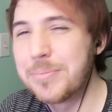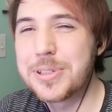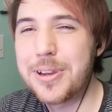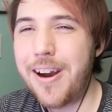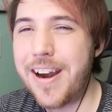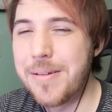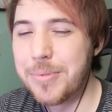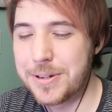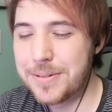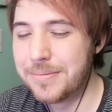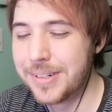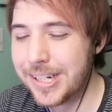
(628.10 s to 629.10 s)
I'm sorry,
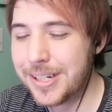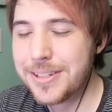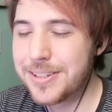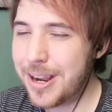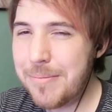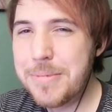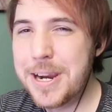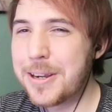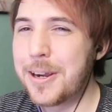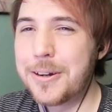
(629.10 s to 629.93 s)
but stop being